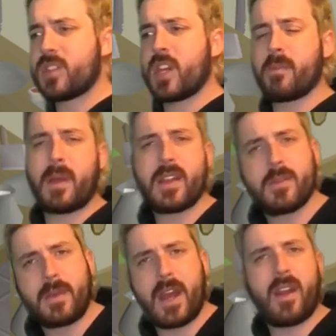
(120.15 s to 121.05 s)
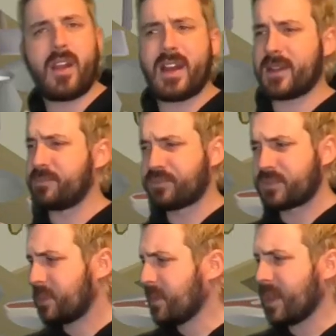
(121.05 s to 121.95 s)
can play on the piano, like
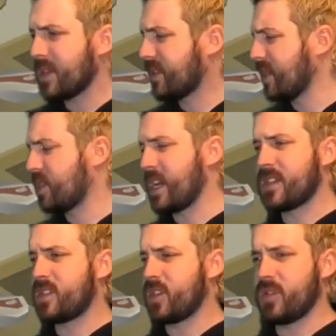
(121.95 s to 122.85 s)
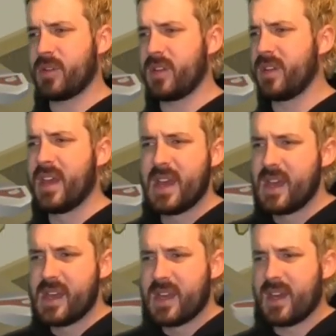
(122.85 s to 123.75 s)
Sea Shanty 2 and
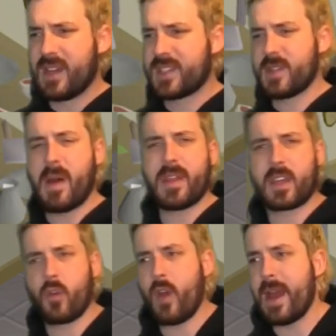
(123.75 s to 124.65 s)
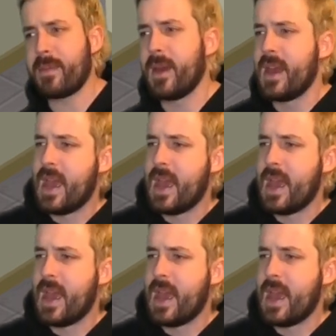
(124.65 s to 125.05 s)
some other crap.